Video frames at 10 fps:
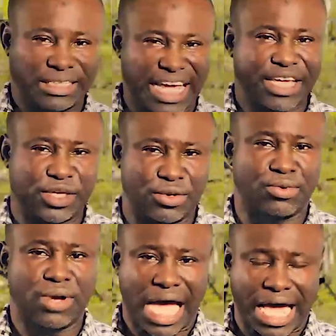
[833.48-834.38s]
Thank
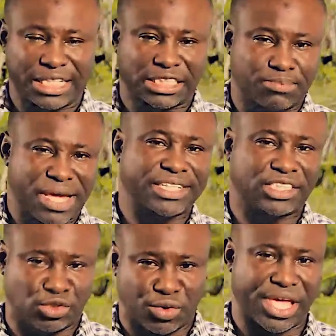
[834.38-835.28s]
you. I
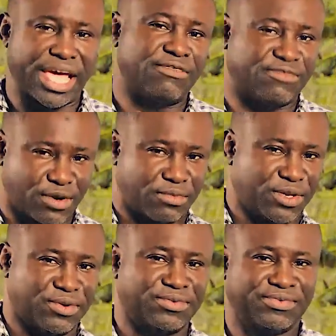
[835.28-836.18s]
expect to hear from you.